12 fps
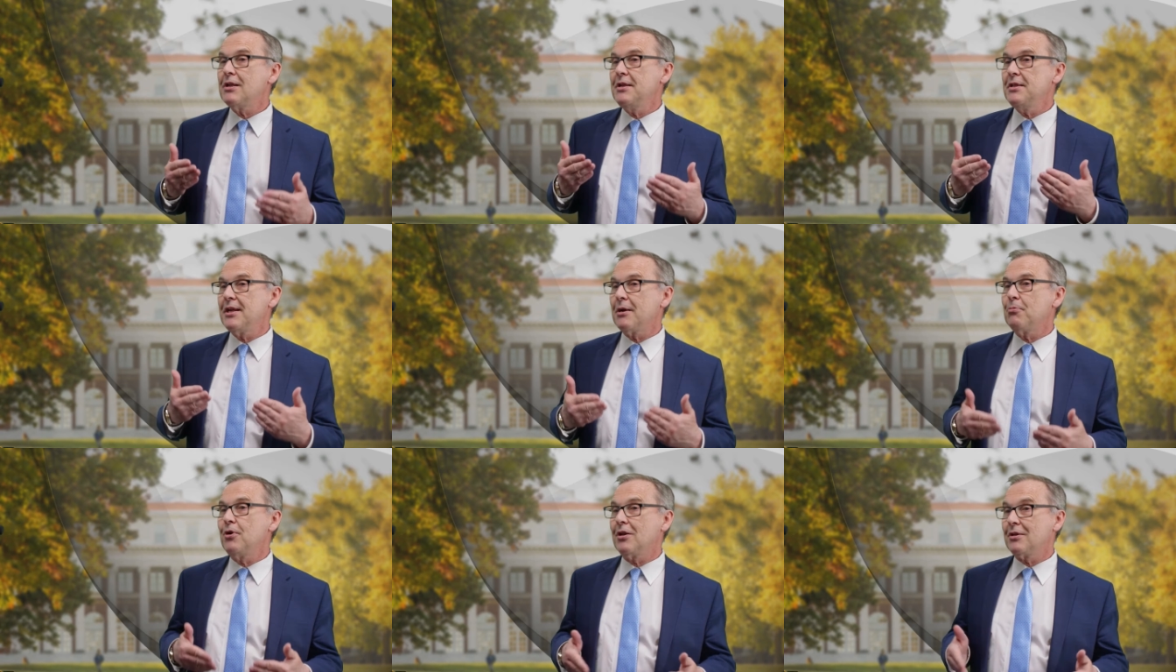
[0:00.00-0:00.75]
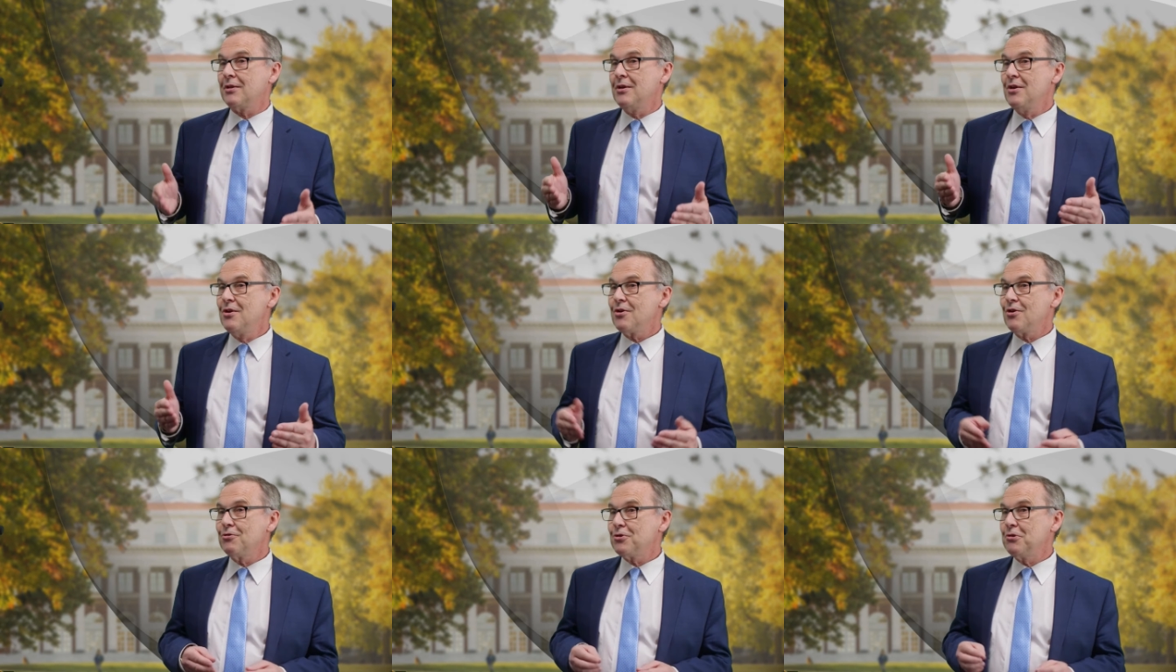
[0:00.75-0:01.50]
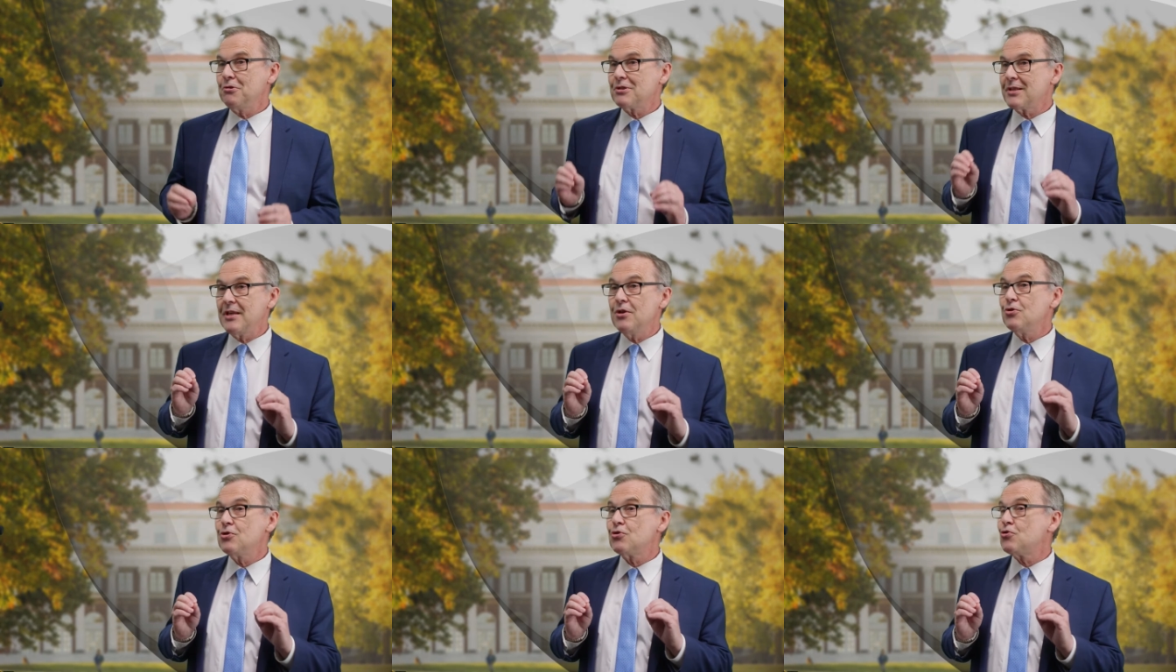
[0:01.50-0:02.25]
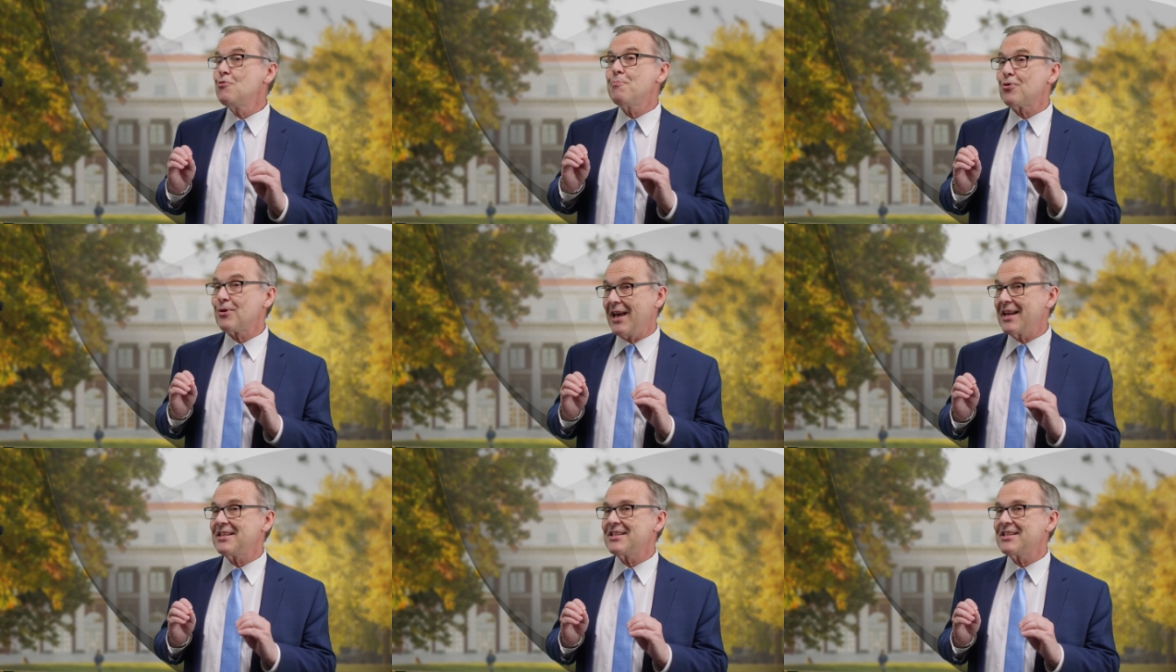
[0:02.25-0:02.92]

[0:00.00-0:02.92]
would clean their blood continuously. Super